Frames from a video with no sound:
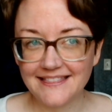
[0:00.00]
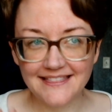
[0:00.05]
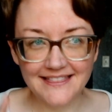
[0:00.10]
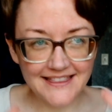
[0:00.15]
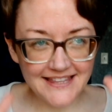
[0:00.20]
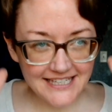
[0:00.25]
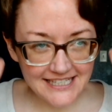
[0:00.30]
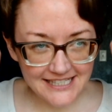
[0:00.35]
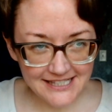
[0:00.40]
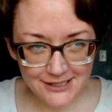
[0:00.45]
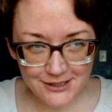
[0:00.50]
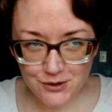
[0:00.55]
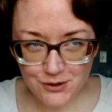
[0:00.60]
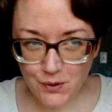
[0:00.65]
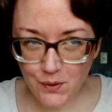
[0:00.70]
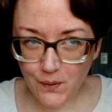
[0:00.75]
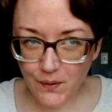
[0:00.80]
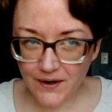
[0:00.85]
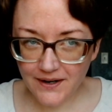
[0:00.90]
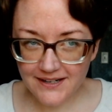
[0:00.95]
this
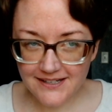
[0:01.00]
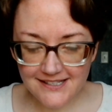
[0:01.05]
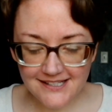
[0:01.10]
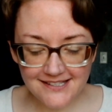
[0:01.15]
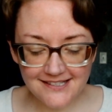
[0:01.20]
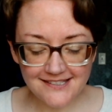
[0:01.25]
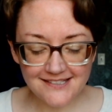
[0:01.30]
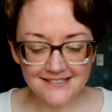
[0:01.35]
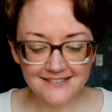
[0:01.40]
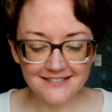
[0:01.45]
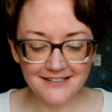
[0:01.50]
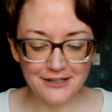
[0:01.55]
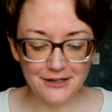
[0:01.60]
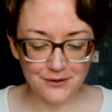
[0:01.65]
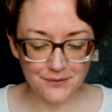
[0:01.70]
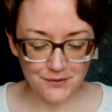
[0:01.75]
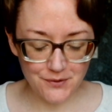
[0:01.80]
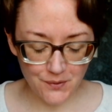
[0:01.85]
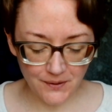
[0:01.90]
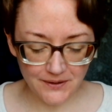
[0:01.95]
Taurus, you
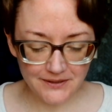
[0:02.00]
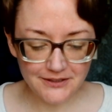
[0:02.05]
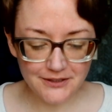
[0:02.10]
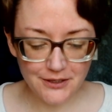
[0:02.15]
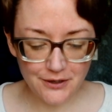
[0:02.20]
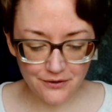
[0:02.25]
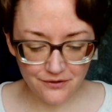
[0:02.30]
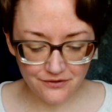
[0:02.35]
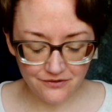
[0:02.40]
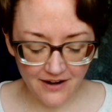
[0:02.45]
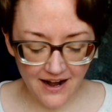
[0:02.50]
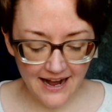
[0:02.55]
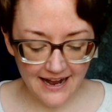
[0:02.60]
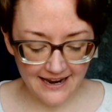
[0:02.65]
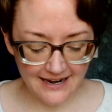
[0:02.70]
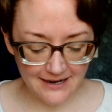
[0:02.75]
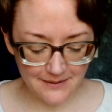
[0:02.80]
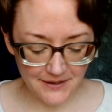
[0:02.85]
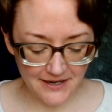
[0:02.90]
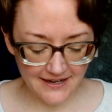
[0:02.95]
know, North Node
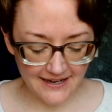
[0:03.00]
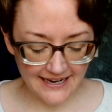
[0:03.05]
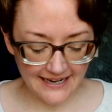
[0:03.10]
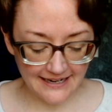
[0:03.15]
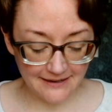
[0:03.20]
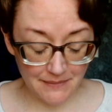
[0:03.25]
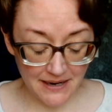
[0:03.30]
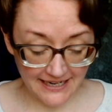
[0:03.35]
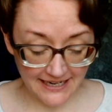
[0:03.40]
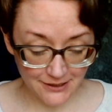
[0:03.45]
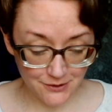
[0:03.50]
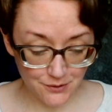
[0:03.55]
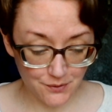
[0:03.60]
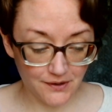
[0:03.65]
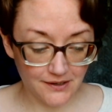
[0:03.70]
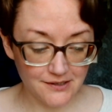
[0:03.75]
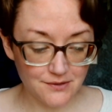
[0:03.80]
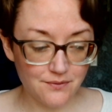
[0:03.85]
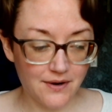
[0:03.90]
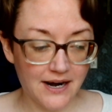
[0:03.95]
vibe and my
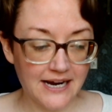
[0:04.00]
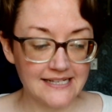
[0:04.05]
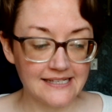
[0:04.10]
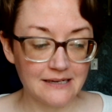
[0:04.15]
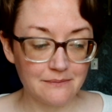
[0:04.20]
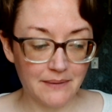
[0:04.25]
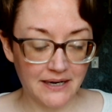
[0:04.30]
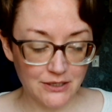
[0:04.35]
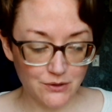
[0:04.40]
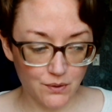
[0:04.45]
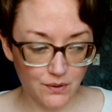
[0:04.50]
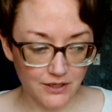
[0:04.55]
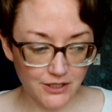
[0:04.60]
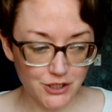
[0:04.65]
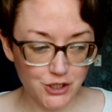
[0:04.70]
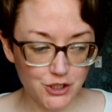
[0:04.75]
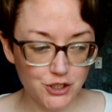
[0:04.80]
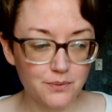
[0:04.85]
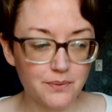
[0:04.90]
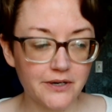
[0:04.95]
Taurus rising, my
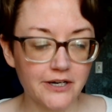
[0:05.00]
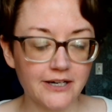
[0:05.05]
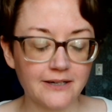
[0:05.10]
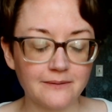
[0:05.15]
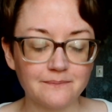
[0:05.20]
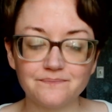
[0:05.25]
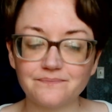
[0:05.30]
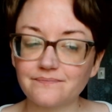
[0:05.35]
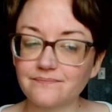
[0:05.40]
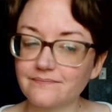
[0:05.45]
Taurus Jupiter,